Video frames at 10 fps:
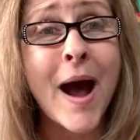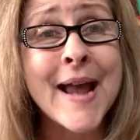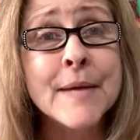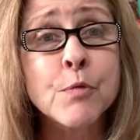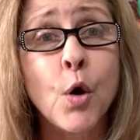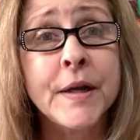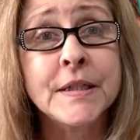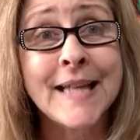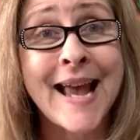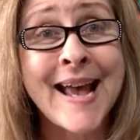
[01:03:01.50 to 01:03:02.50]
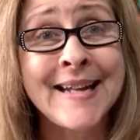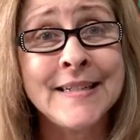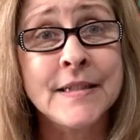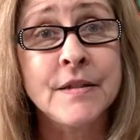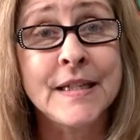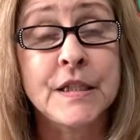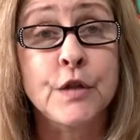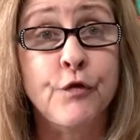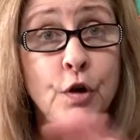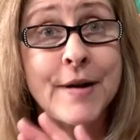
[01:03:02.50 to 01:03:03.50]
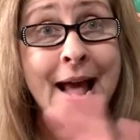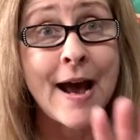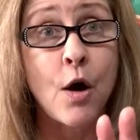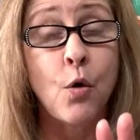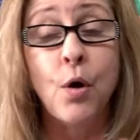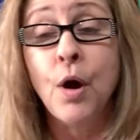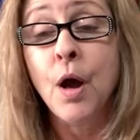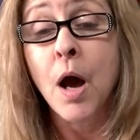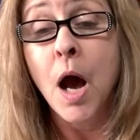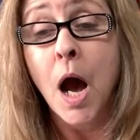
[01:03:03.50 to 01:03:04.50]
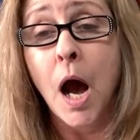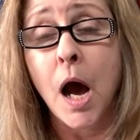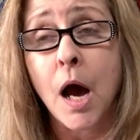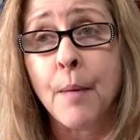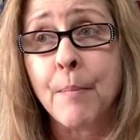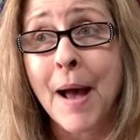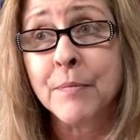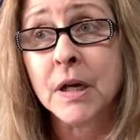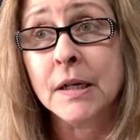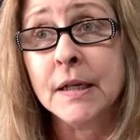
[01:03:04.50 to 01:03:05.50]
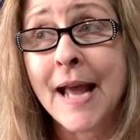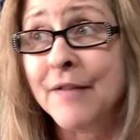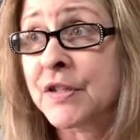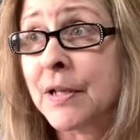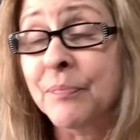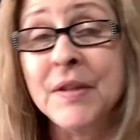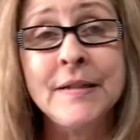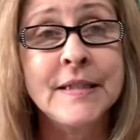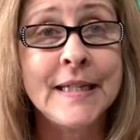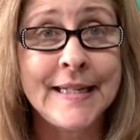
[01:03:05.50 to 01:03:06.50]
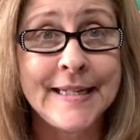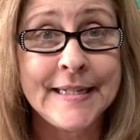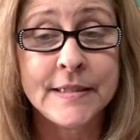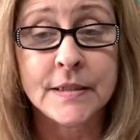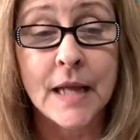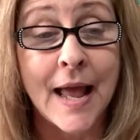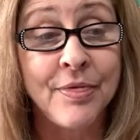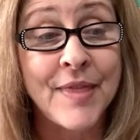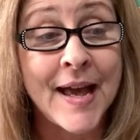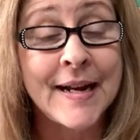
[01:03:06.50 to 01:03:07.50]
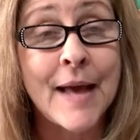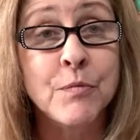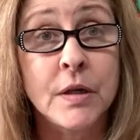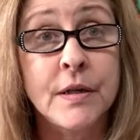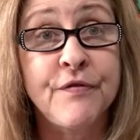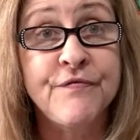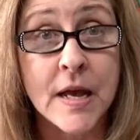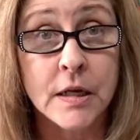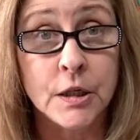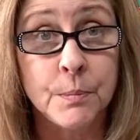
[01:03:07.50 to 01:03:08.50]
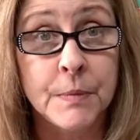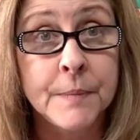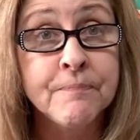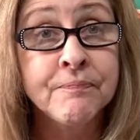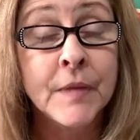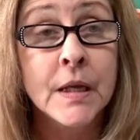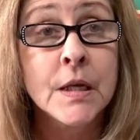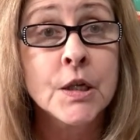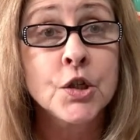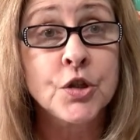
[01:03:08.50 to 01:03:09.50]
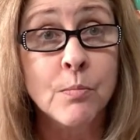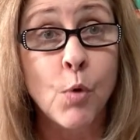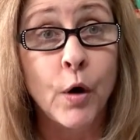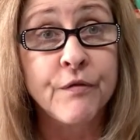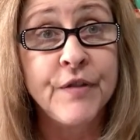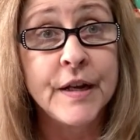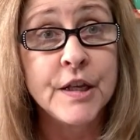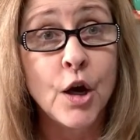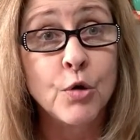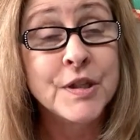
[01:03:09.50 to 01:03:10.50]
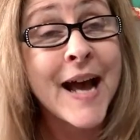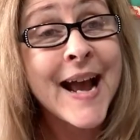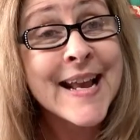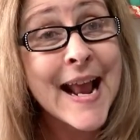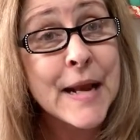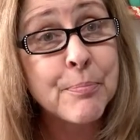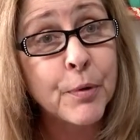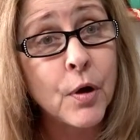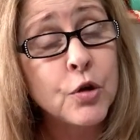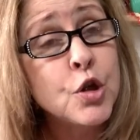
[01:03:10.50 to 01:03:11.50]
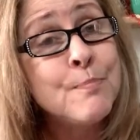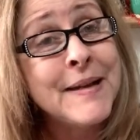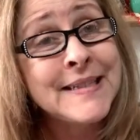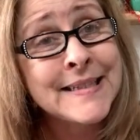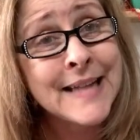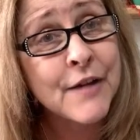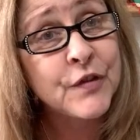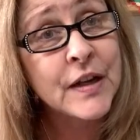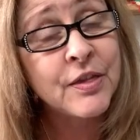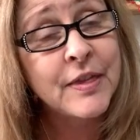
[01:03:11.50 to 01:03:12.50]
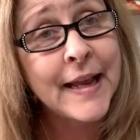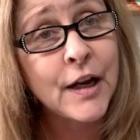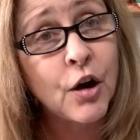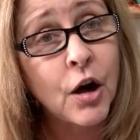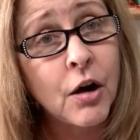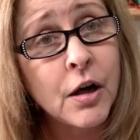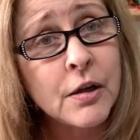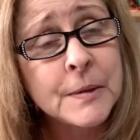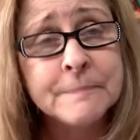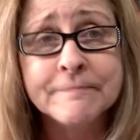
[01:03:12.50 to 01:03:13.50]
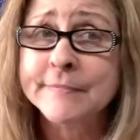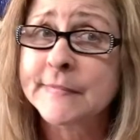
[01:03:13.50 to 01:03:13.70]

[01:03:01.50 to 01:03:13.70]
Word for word: I am going to end this for now. Um, I'm going to have something to eat and then I'm going to film some more videos. Hi, April. You missed everything, girl.